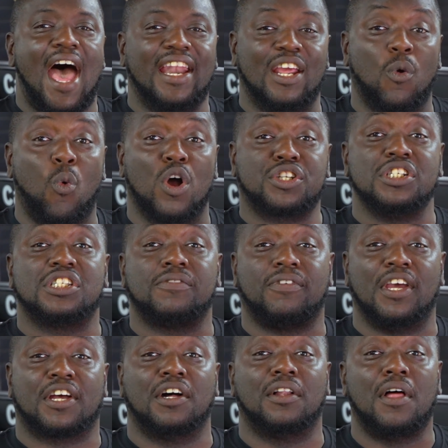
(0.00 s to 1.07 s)
and it washes the
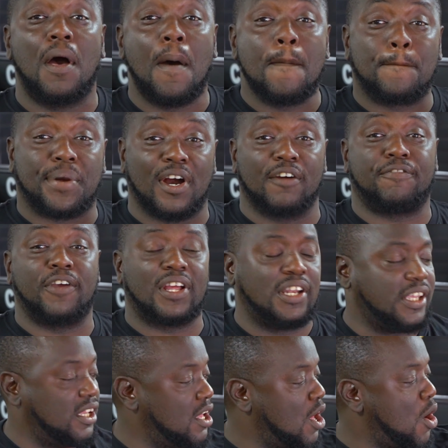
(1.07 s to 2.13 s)
vehicle
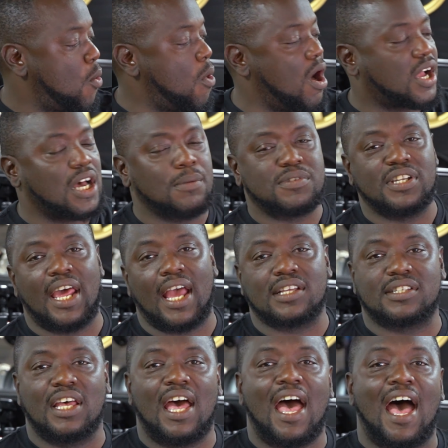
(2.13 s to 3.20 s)
perfectly. What comes next?
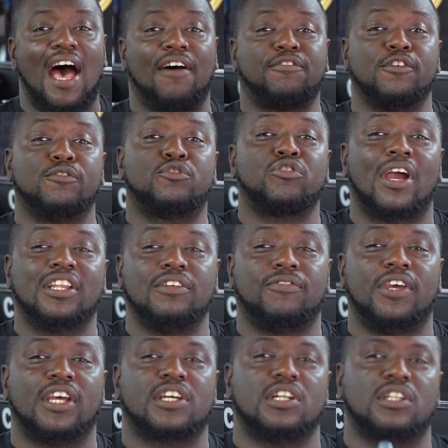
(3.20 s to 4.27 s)
After you've dried the
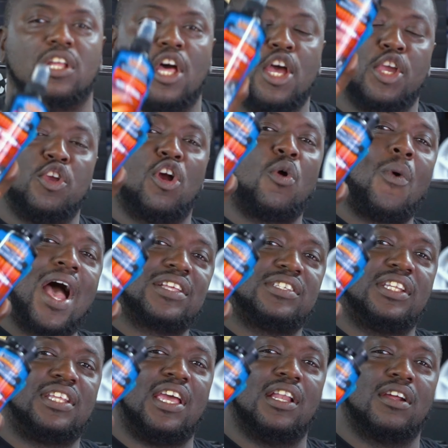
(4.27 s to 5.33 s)
vehicle, your wax
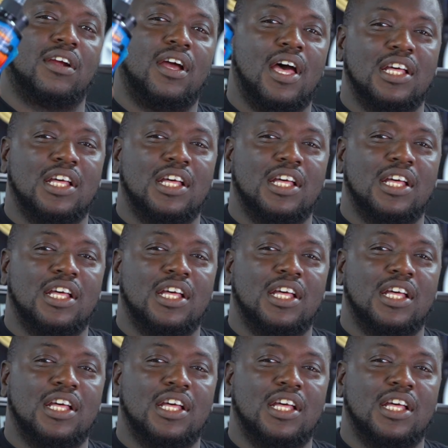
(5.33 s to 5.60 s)
detailer.